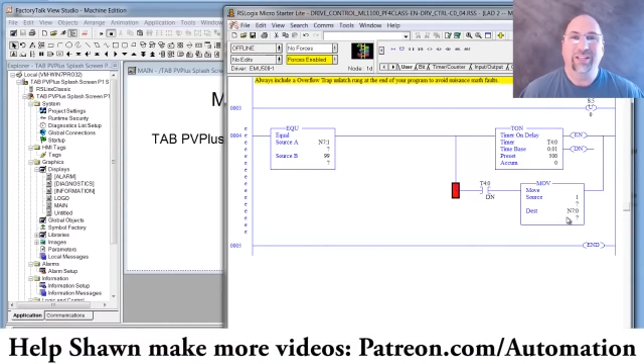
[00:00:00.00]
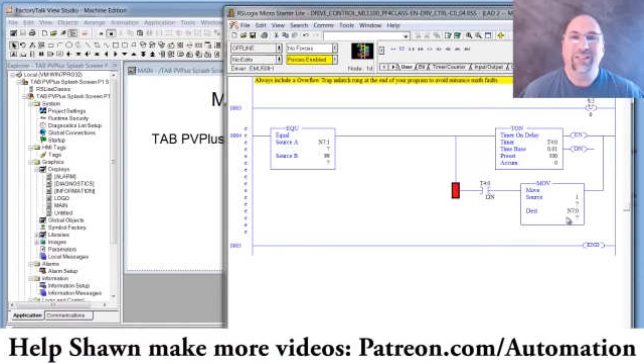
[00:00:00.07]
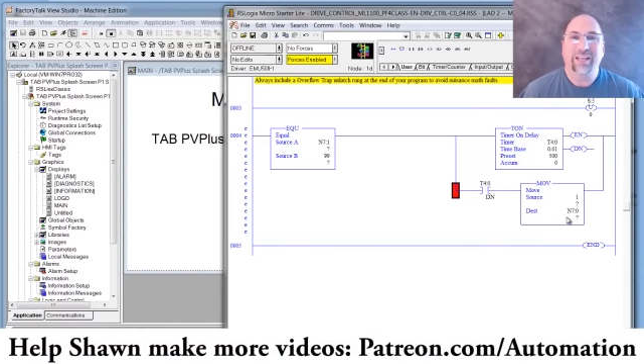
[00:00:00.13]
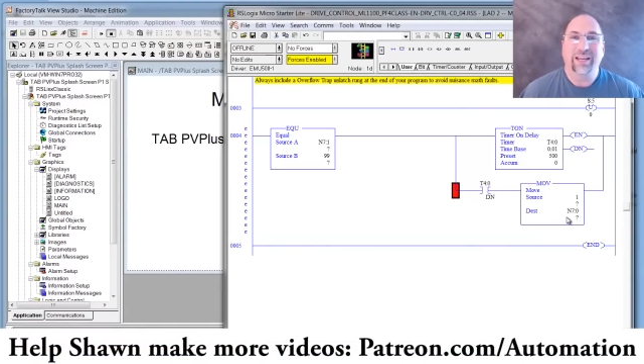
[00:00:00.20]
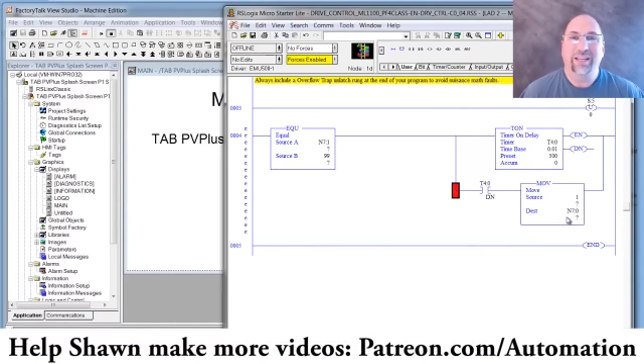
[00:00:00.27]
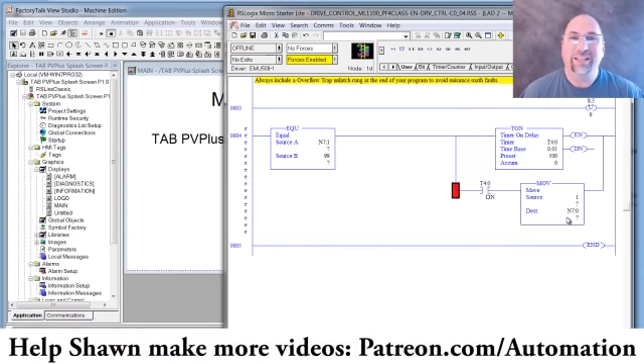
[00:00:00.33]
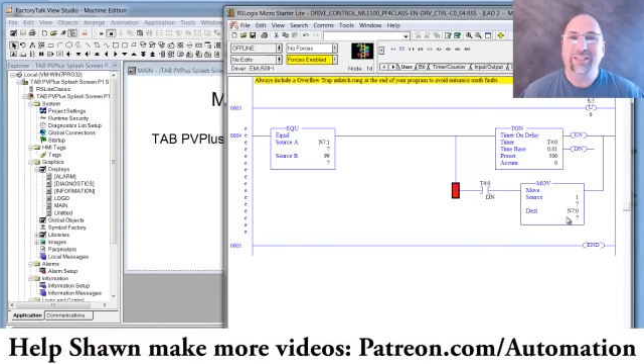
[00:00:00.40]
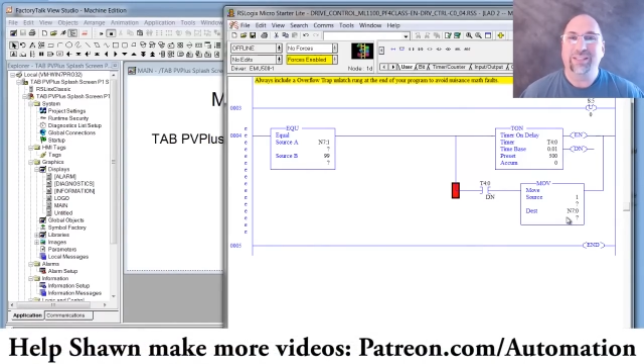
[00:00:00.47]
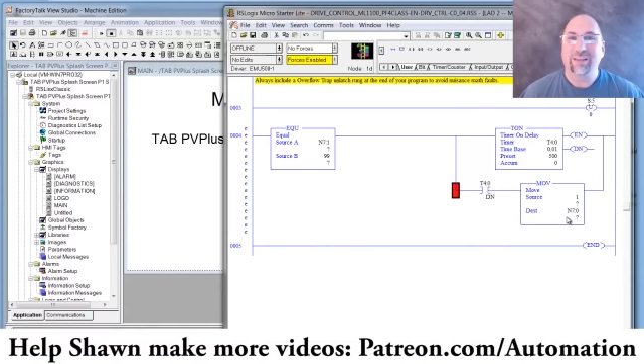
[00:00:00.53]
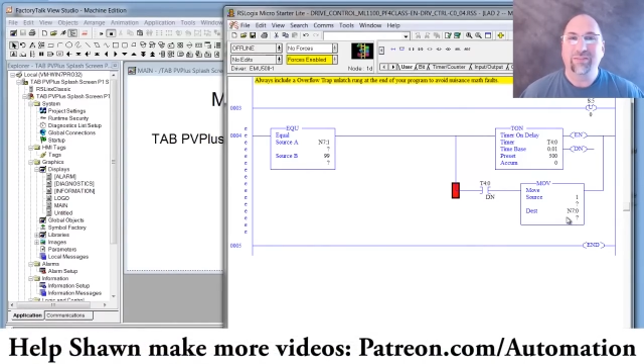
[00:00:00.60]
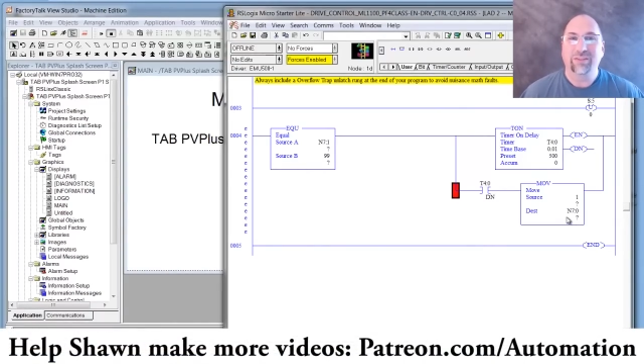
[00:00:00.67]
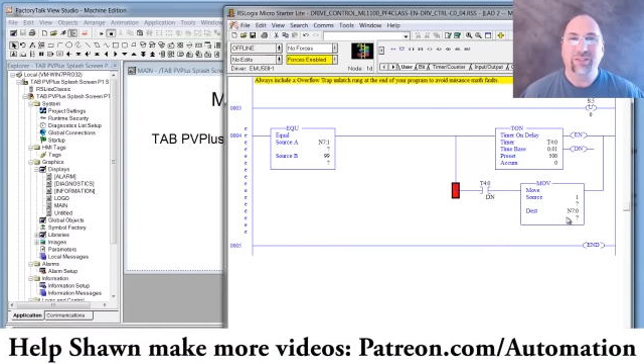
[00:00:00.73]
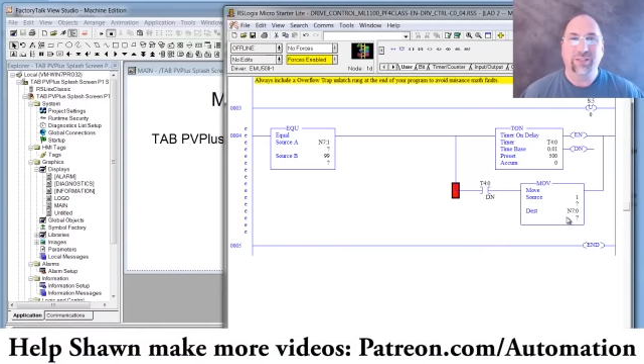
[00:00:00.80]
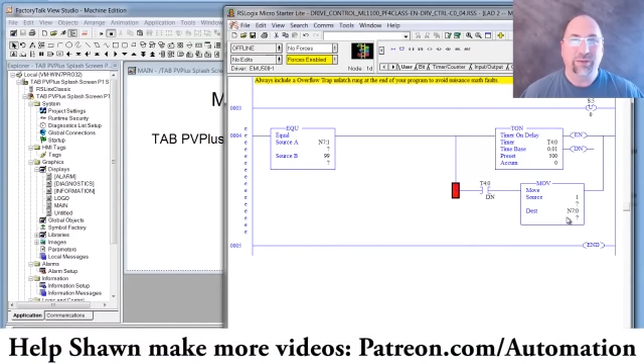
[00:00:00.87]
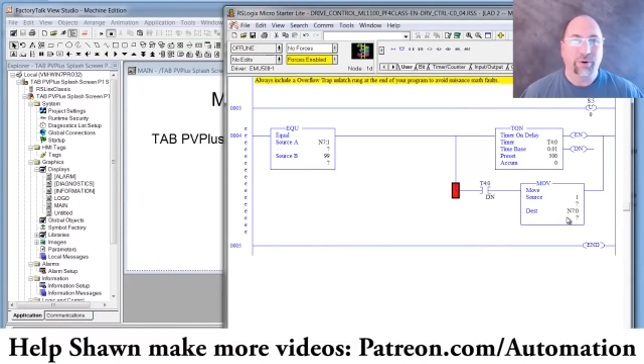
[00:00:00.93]

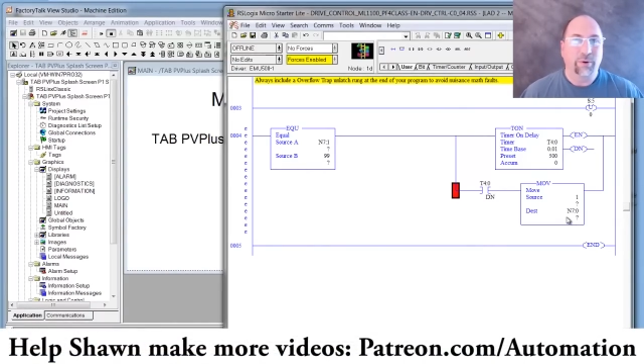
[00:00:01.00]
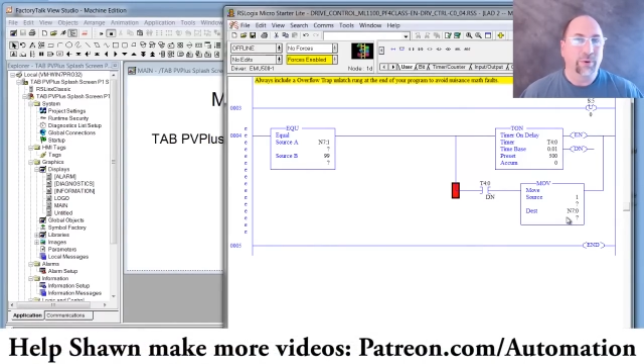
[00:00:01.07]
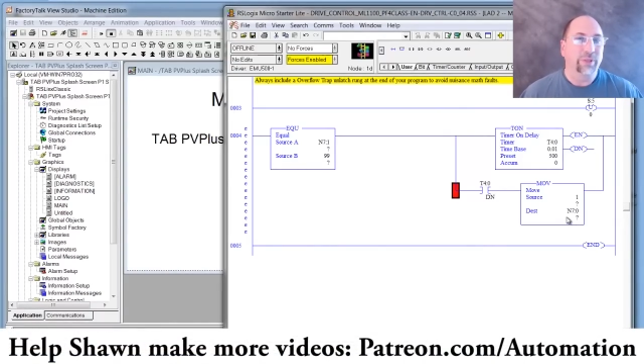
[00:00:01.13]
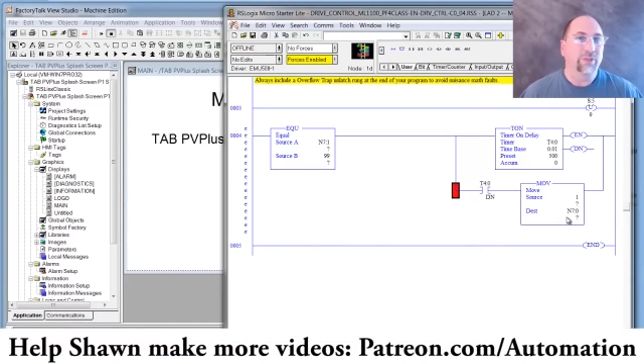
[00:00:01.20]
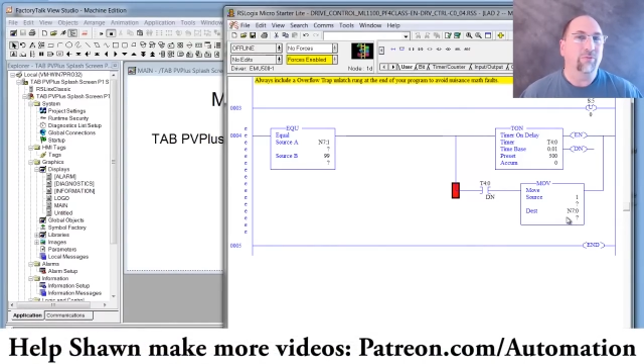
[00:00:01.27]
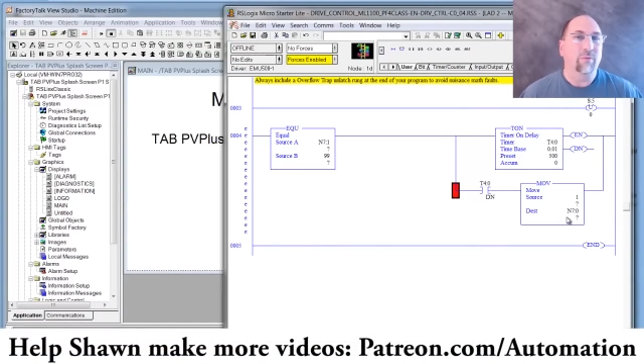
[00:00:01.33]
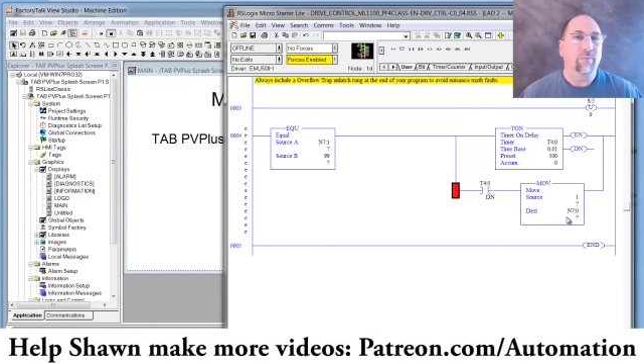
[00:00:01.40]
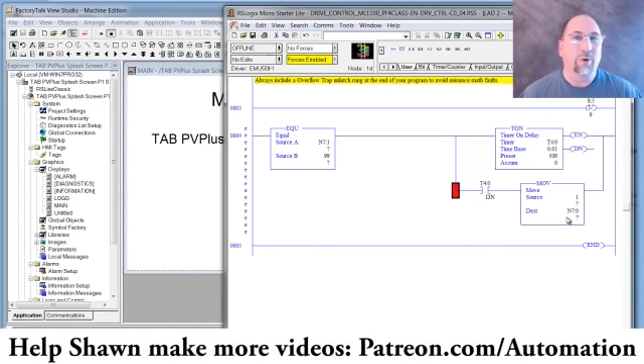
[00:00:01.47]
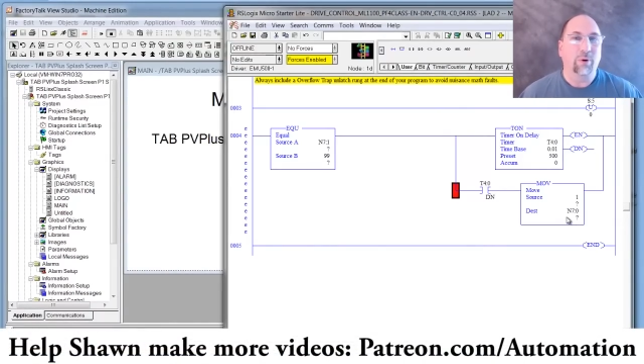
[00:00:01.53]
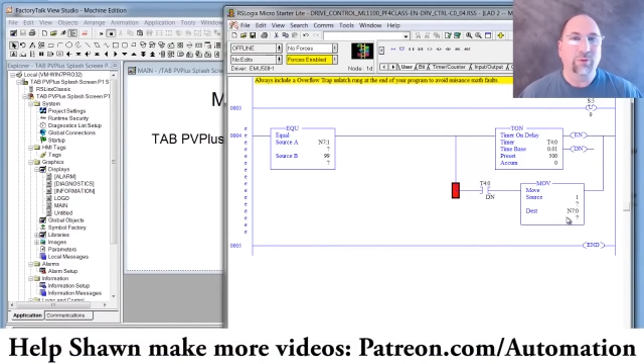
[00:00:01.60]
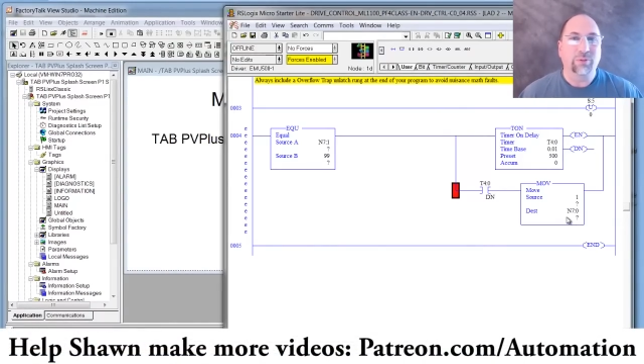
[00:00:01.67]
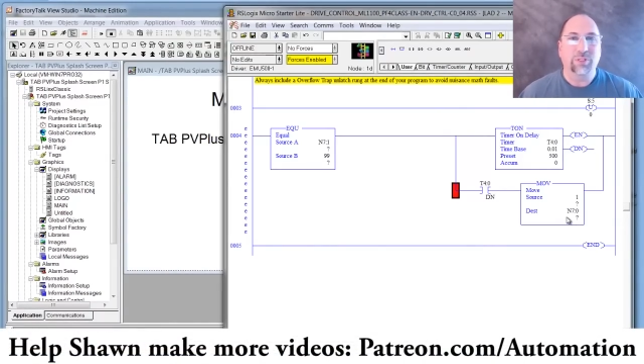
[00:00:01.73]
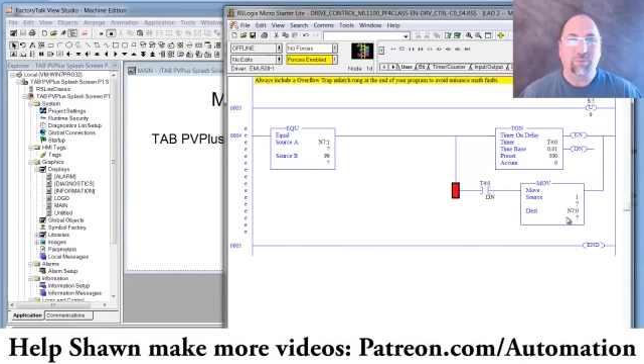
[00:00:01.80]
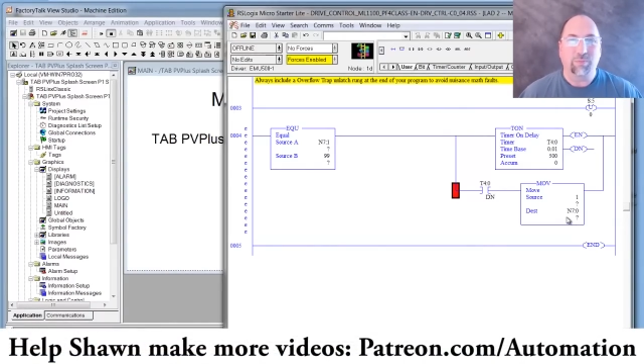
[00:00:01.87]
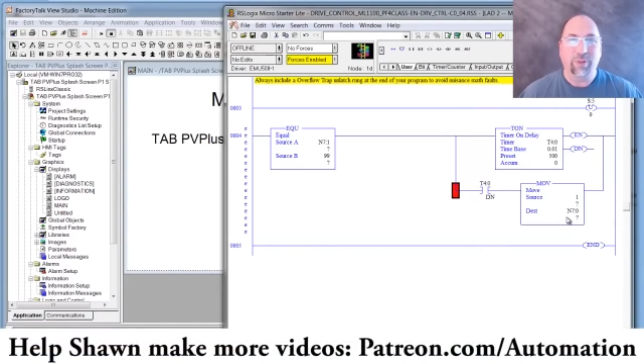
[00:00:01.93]
N70, in the remote
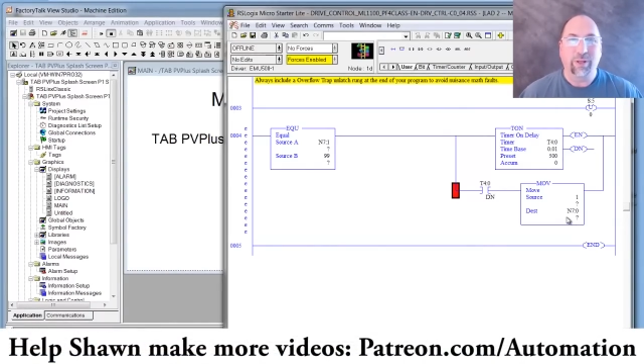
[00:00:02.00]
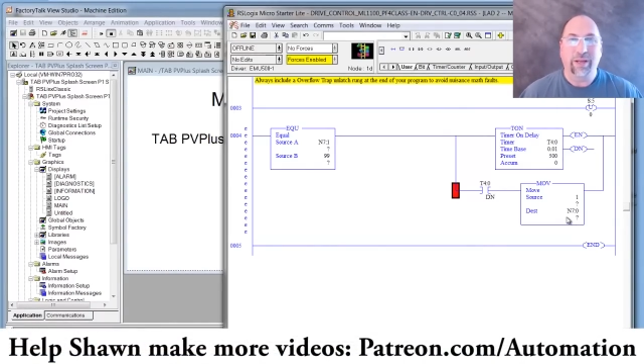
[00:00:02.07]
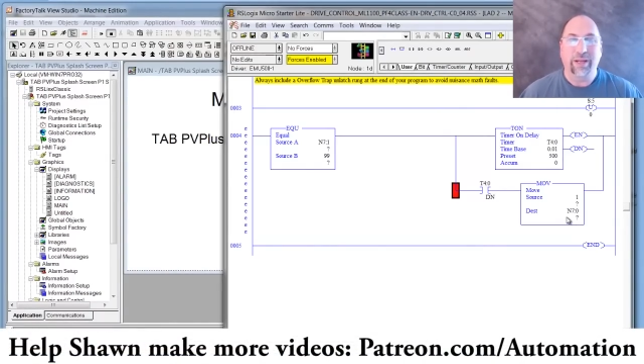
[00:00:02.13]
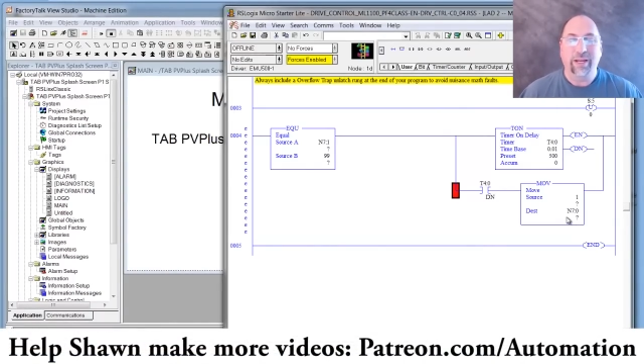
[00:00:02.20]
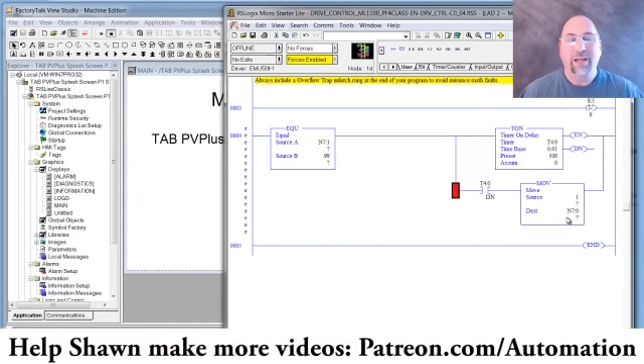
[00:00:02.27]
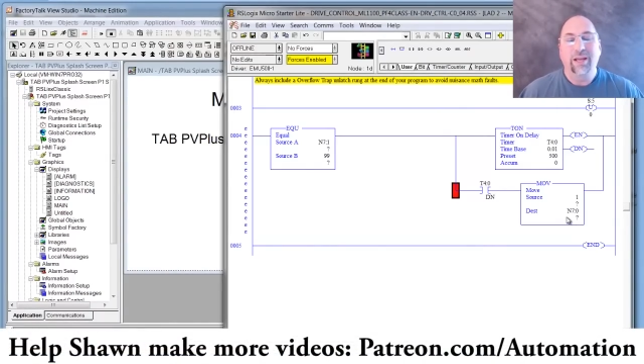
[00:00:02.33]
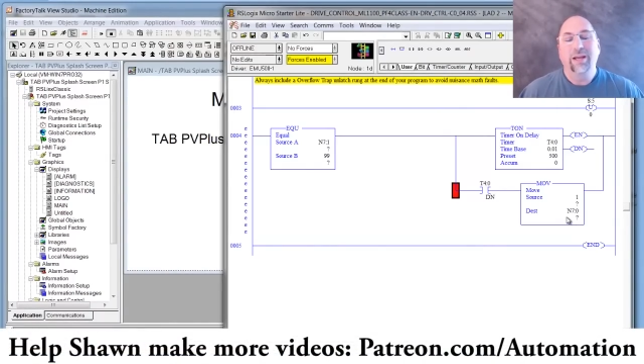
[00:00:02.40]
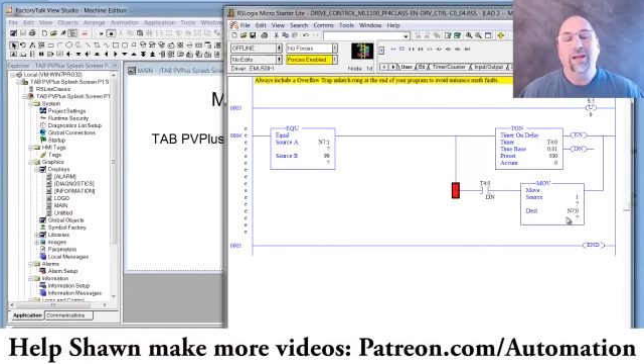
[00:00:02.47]
display